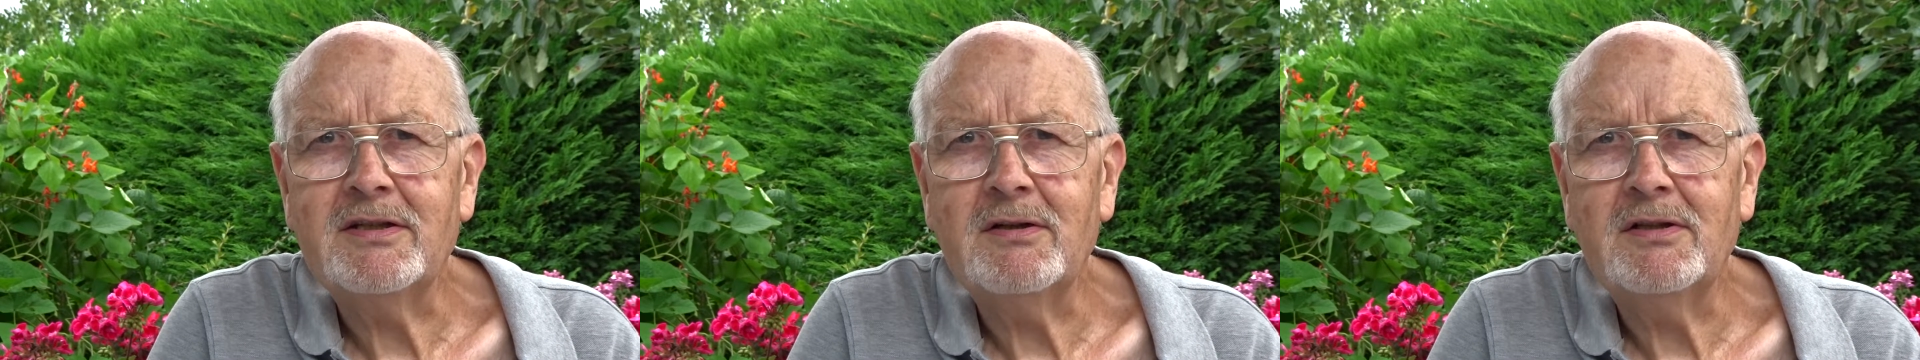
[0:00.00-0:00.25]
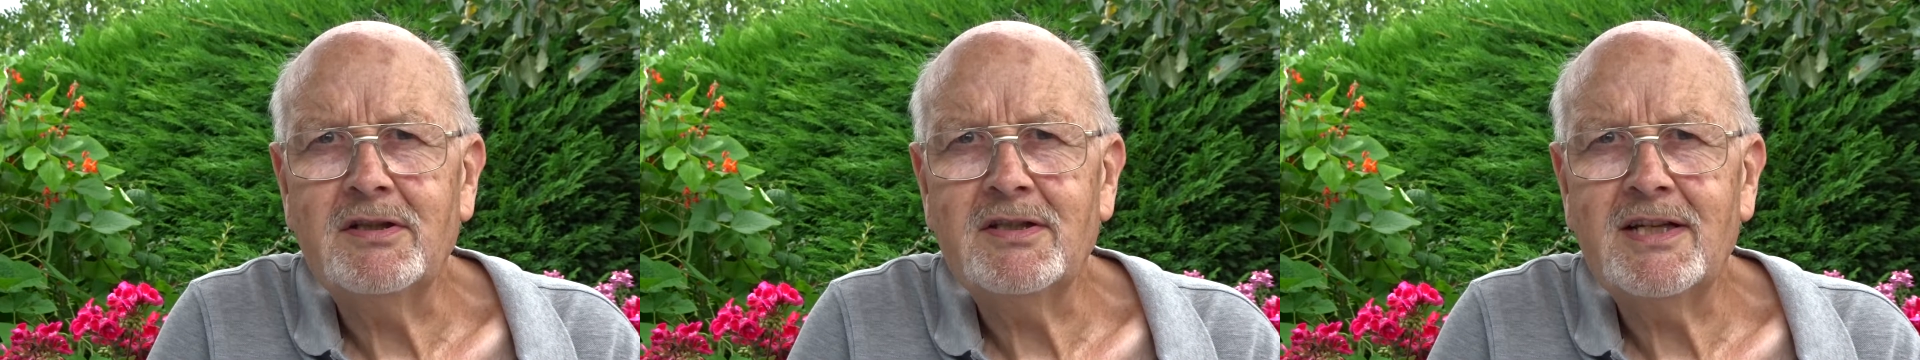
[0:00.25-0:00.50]

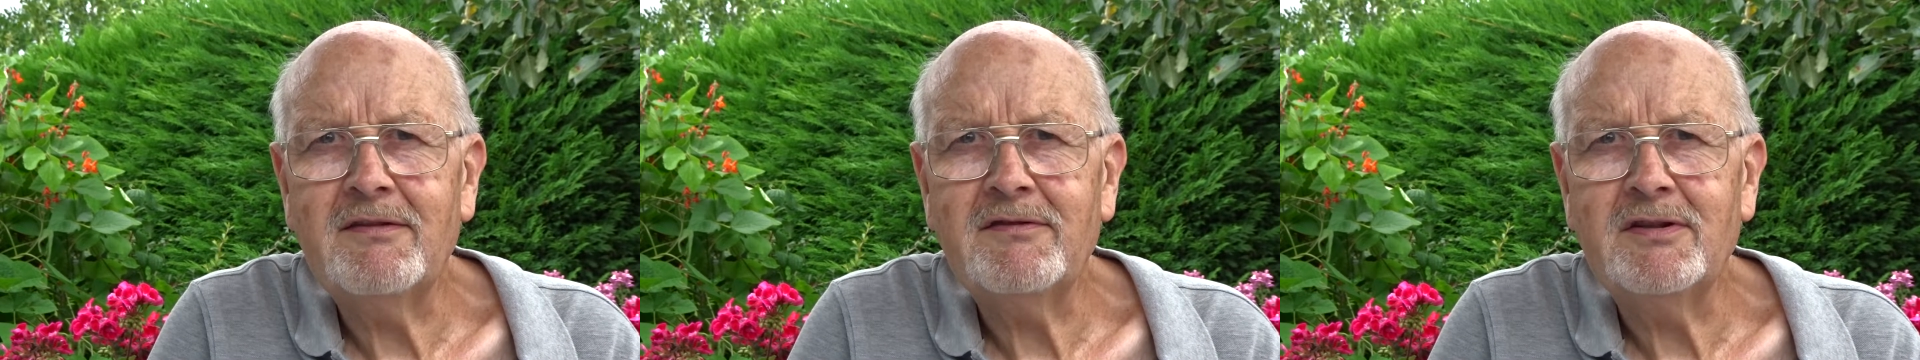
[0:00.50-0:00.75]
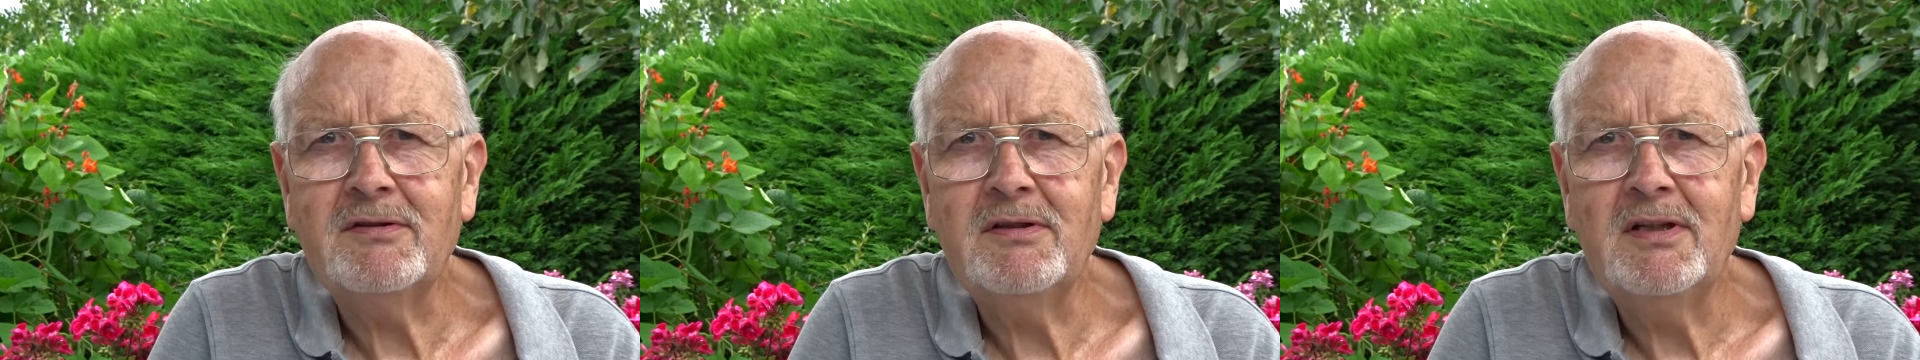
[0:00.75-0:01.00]
so I just have
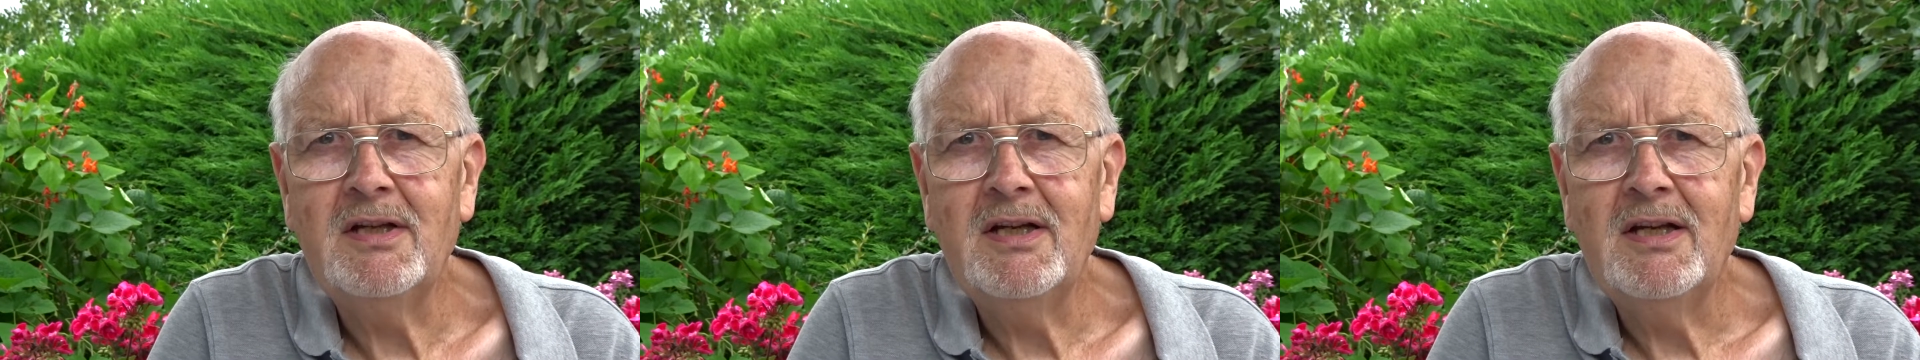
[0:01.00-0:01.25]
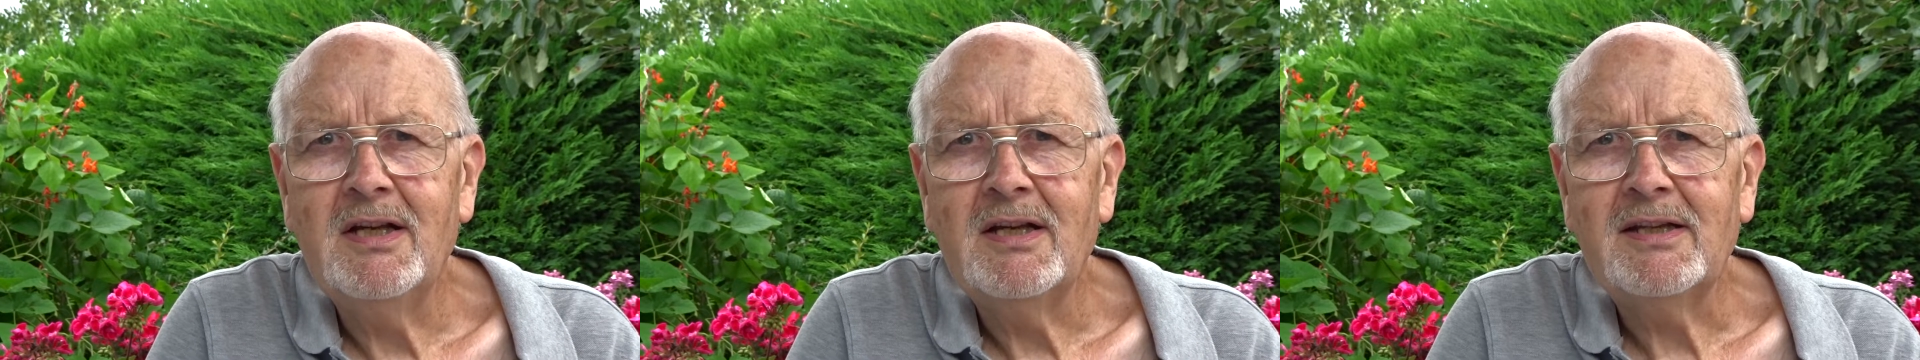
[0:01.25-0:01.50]
to
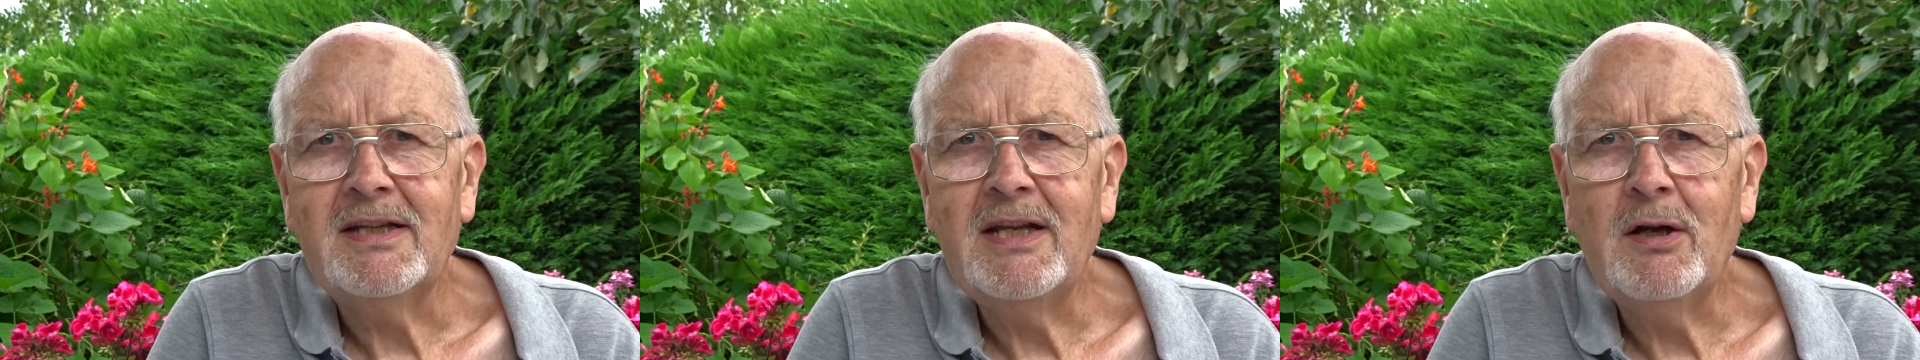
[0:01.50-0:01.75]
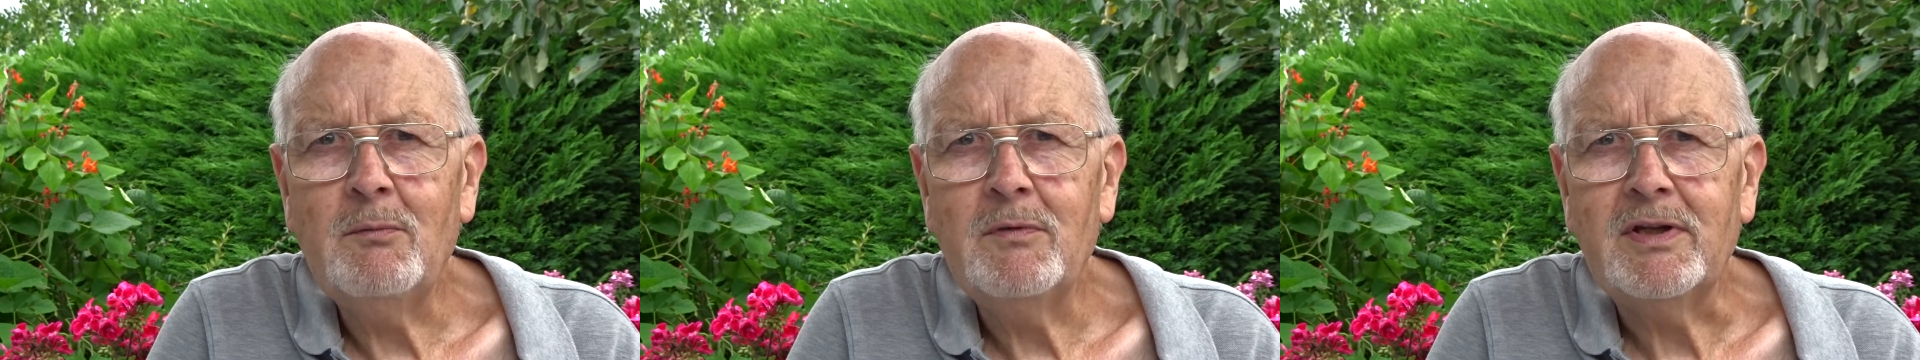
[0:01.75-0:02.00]
get
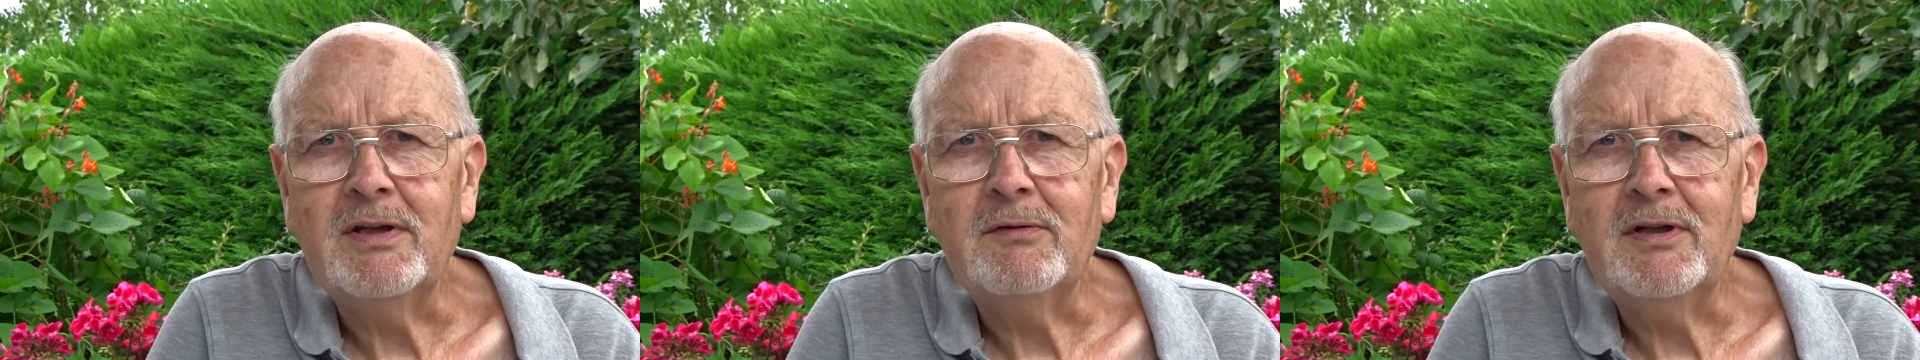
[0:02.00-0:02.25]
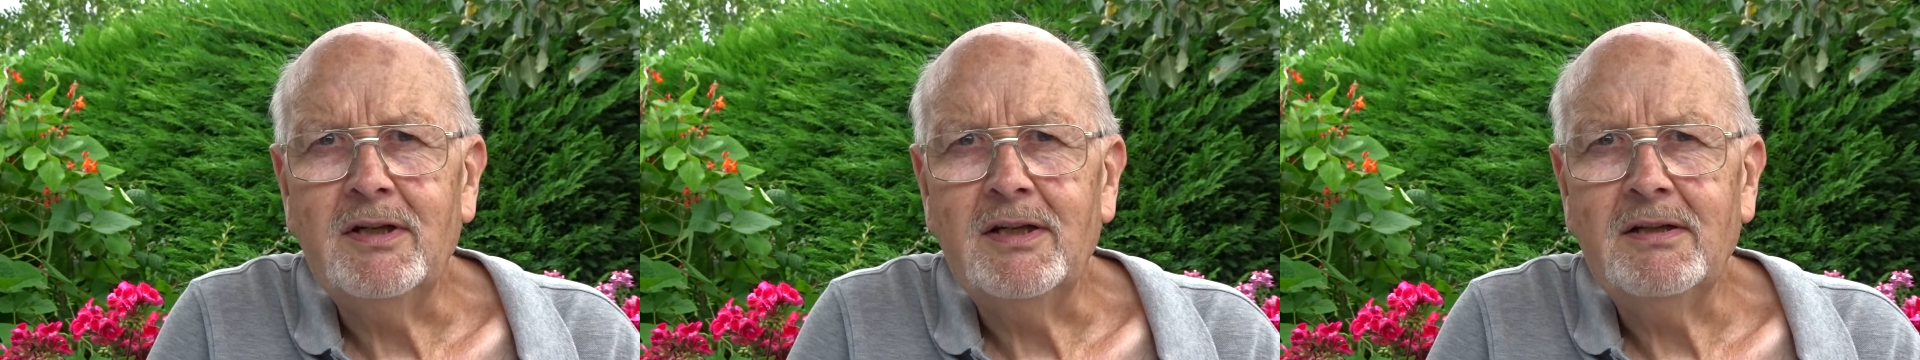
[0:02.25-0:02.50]
on with it
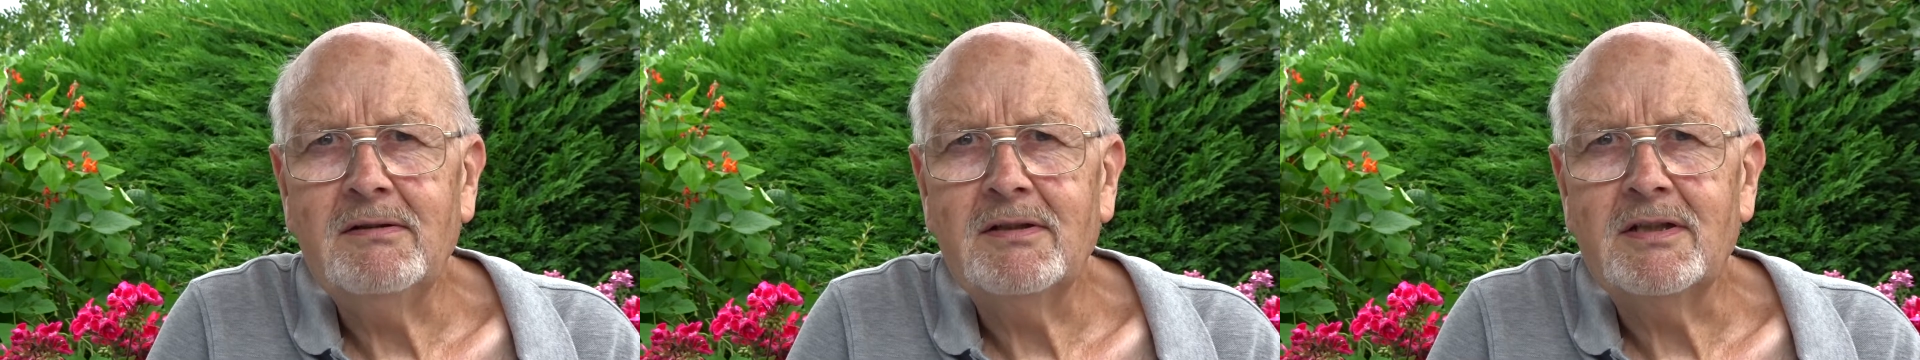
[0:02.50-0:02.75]
really.